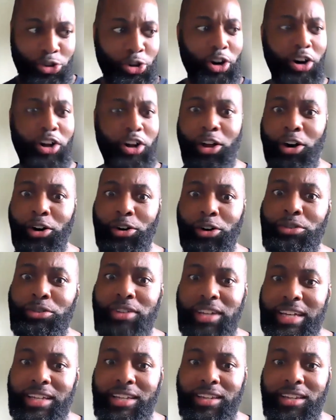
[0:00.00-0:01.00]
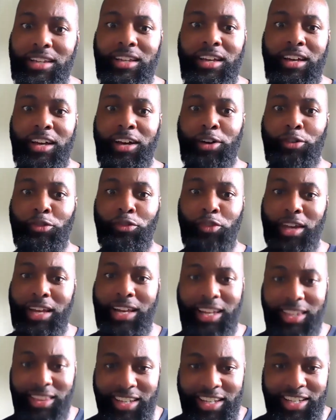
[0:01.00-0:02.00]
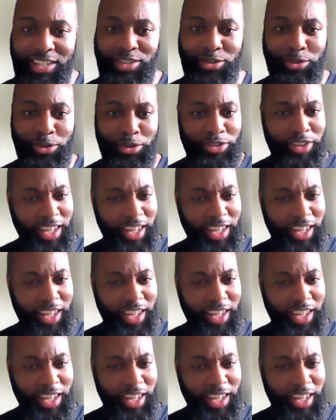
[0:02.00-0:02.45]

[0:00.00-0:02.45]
not alone in feeling this or